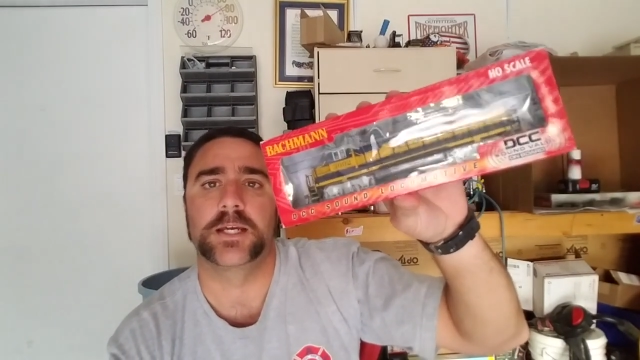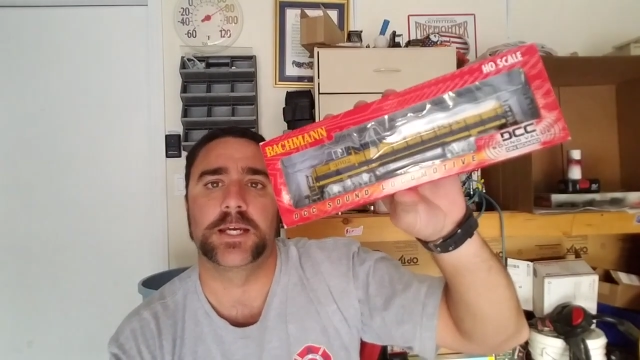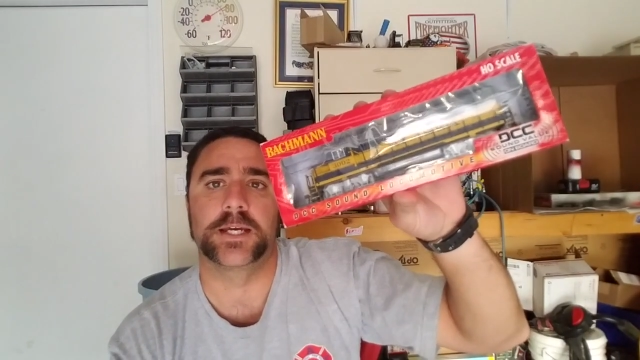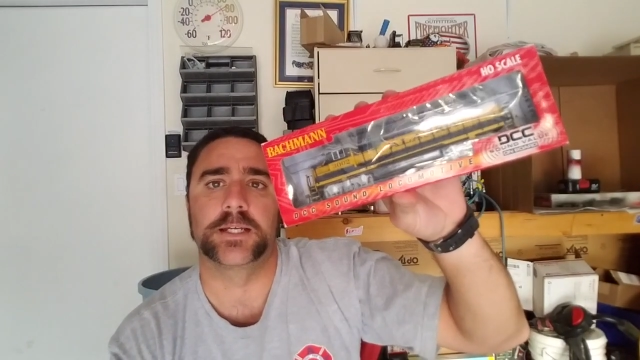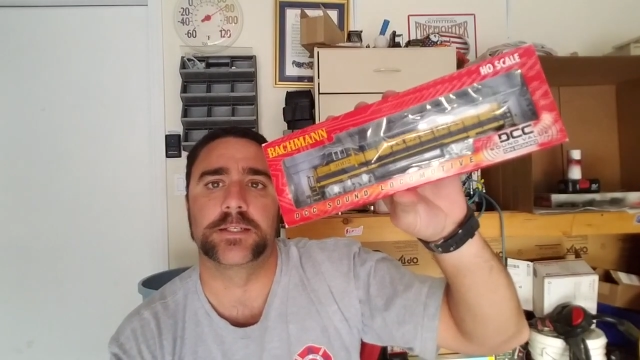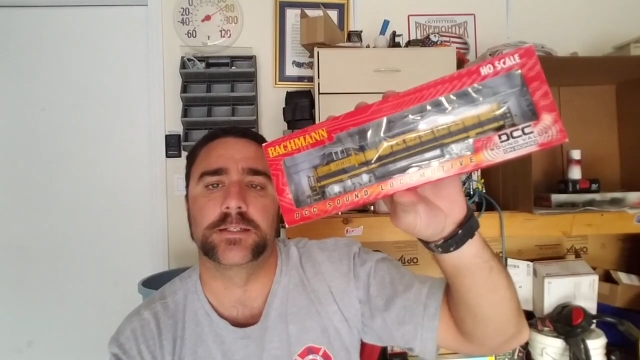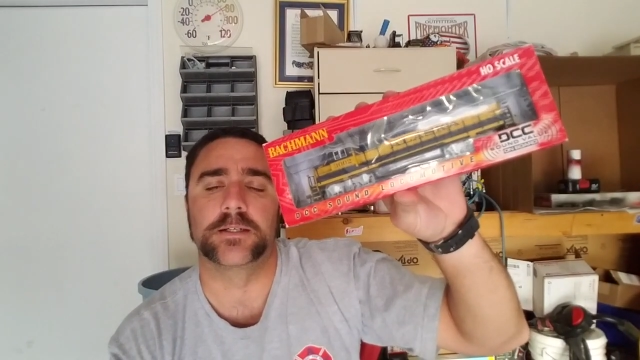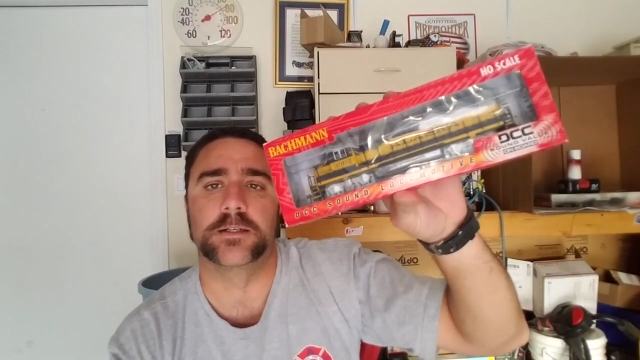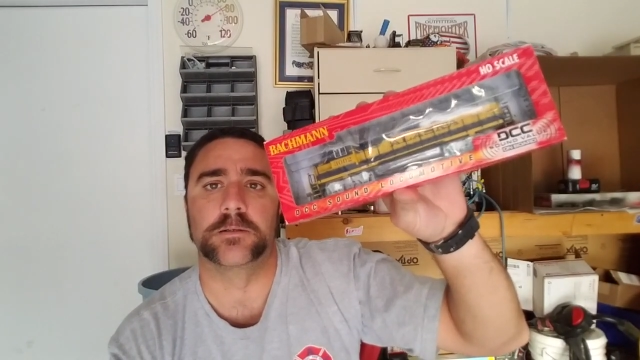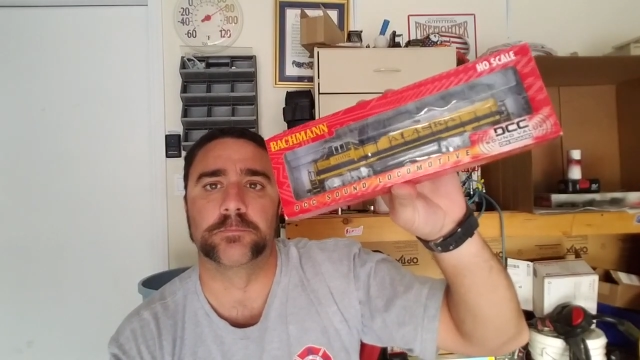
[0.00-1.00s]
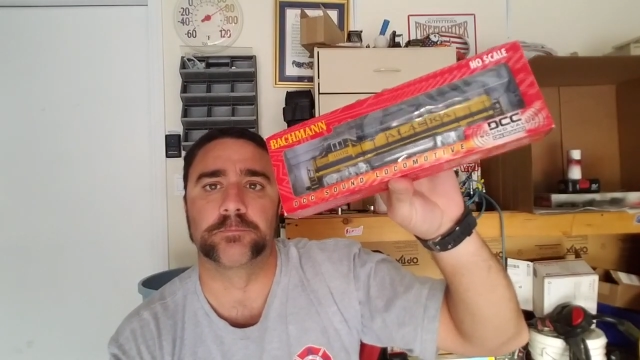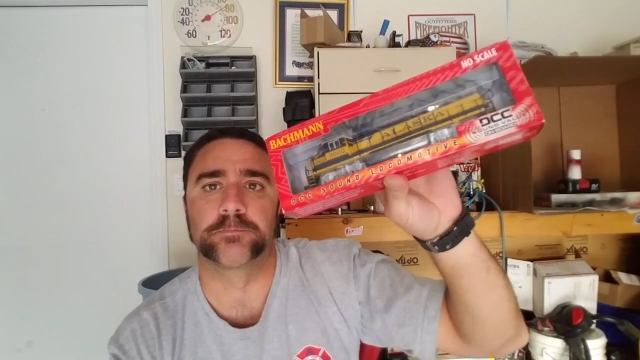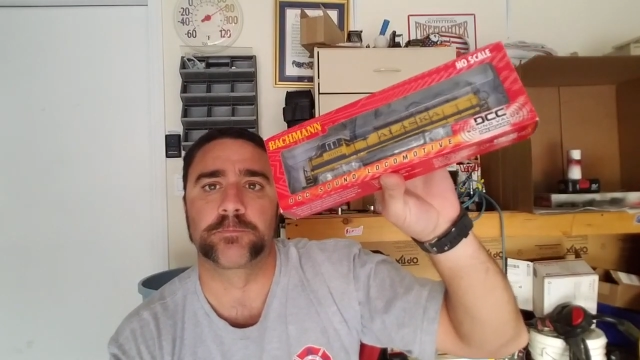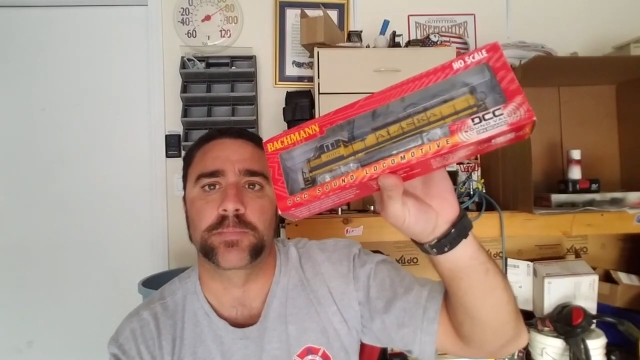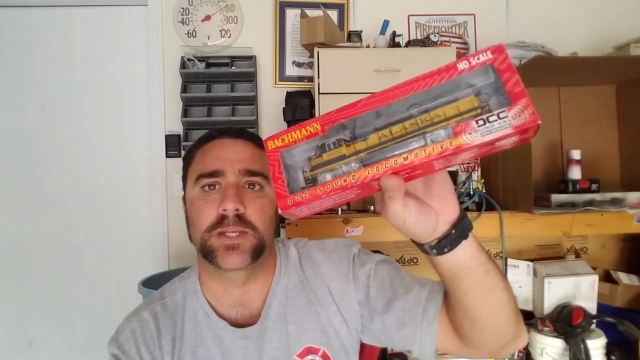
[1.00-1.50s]
And I
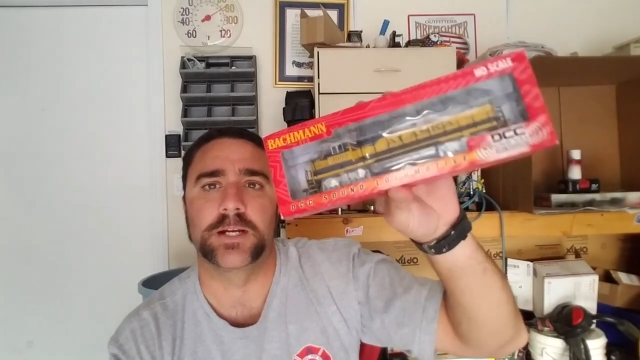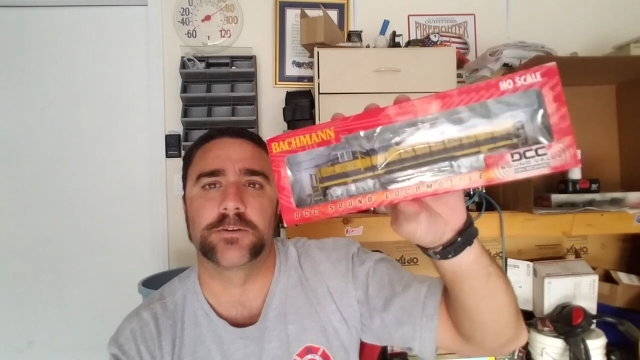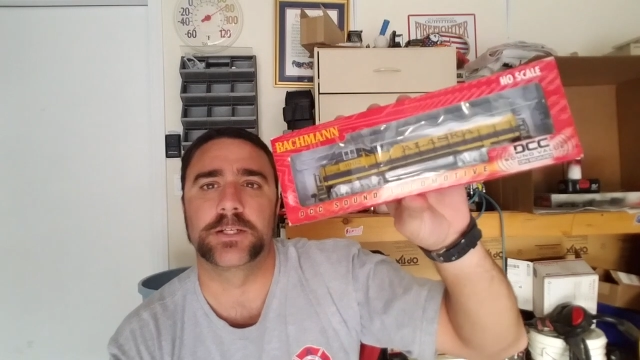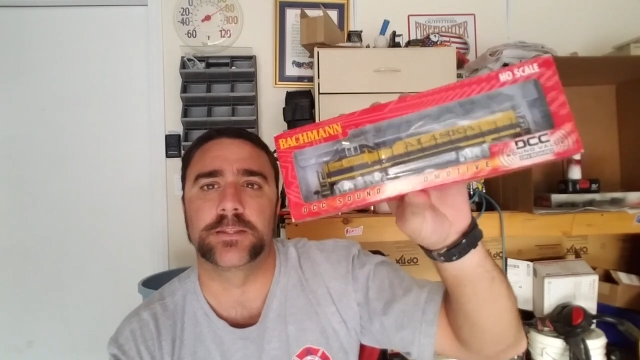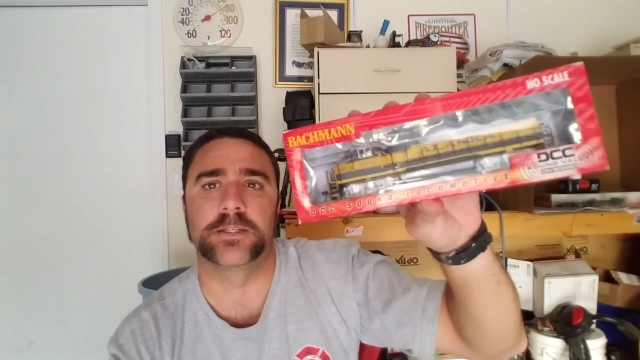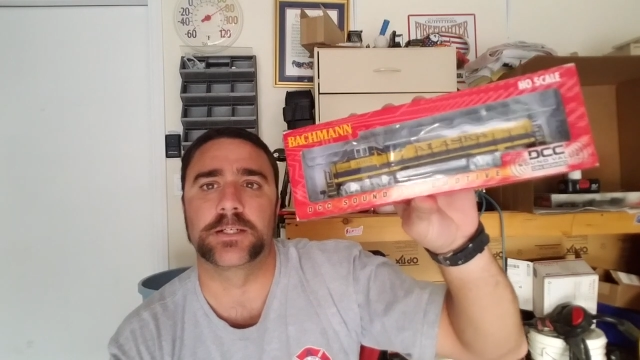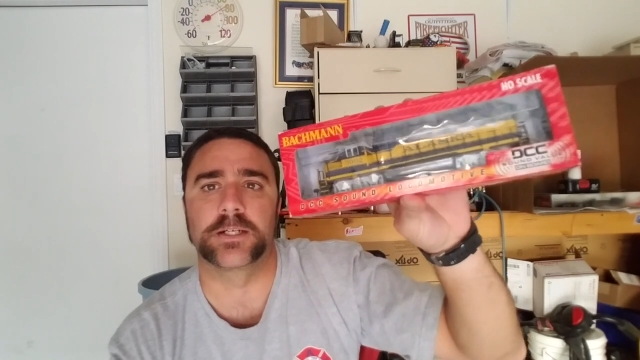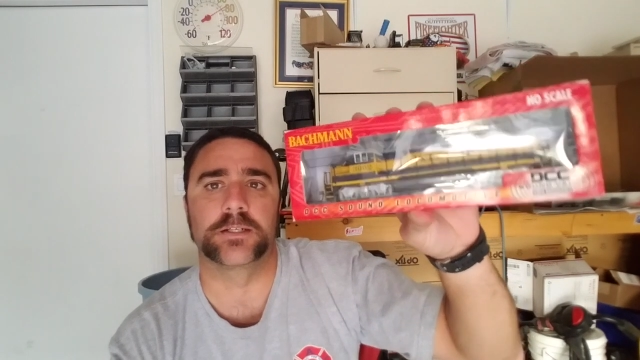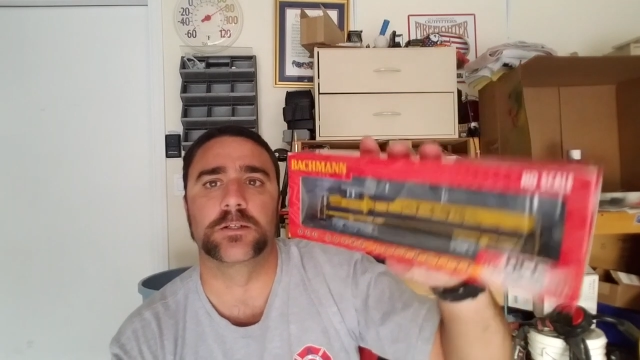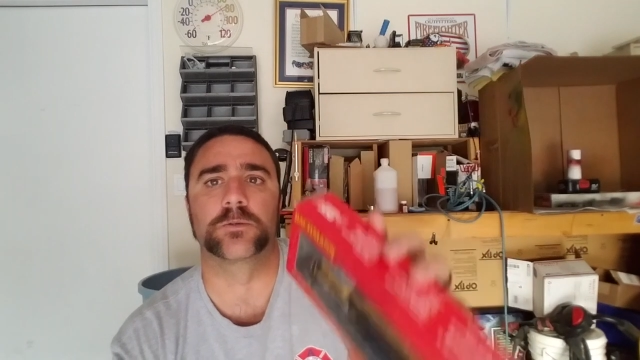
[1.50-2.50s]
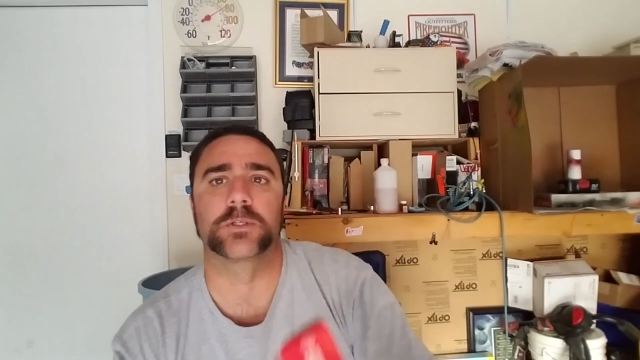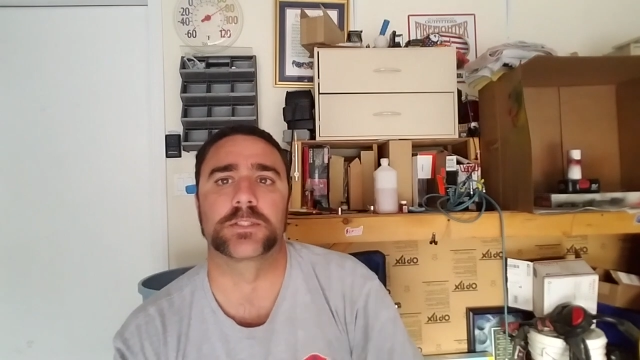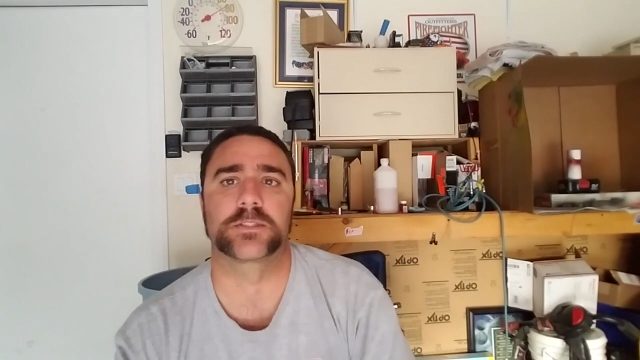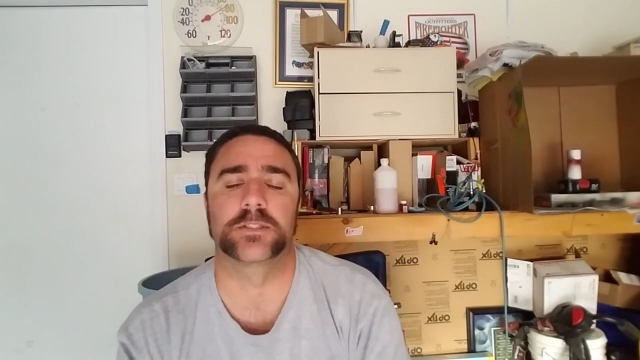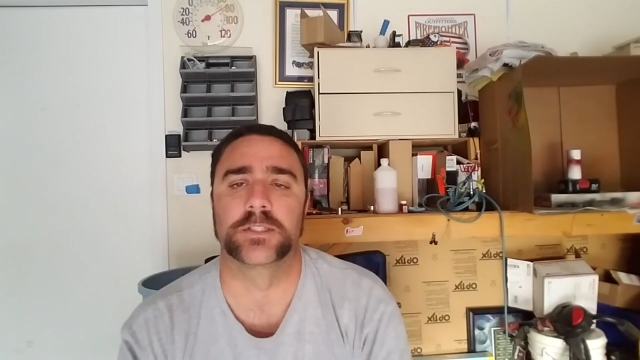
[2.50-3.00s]
already think I know where
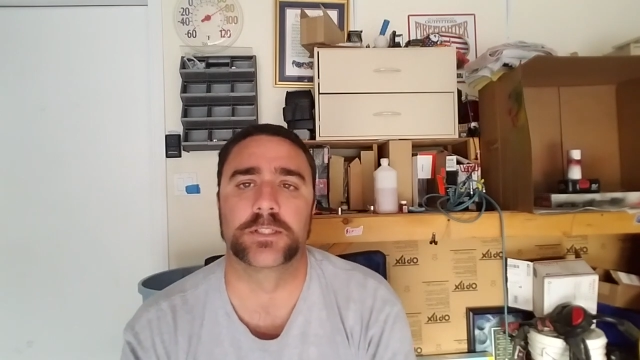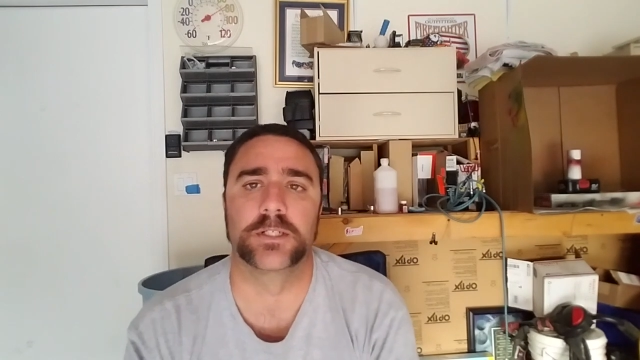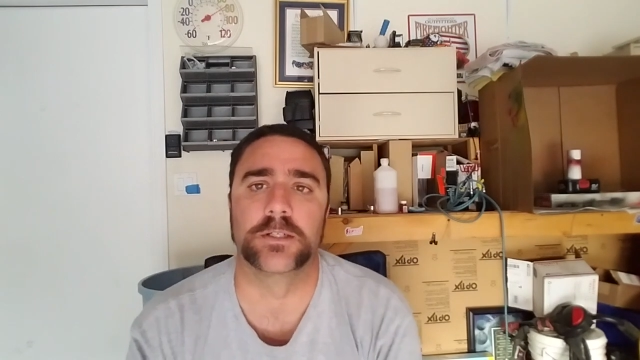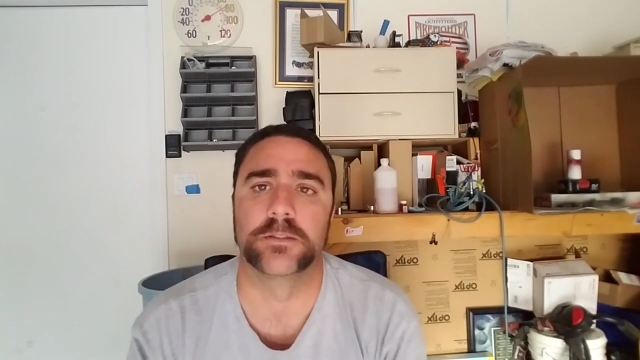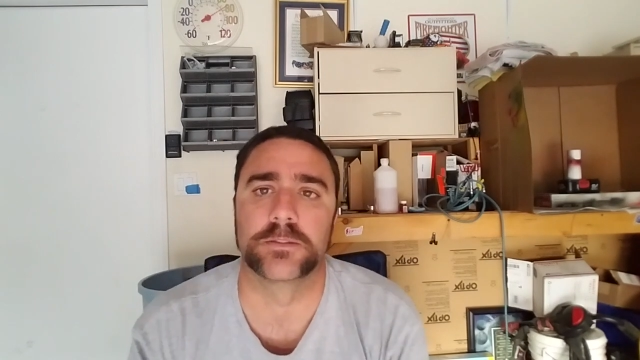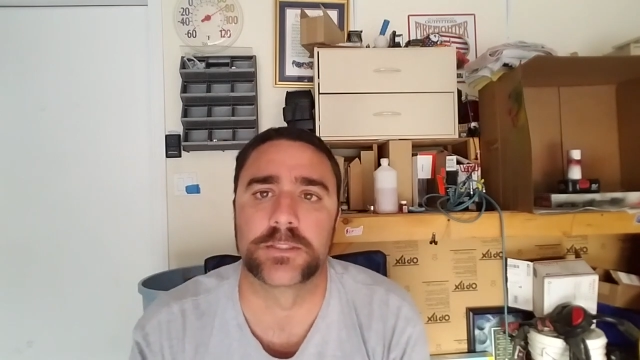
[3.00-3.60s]
it's going to go.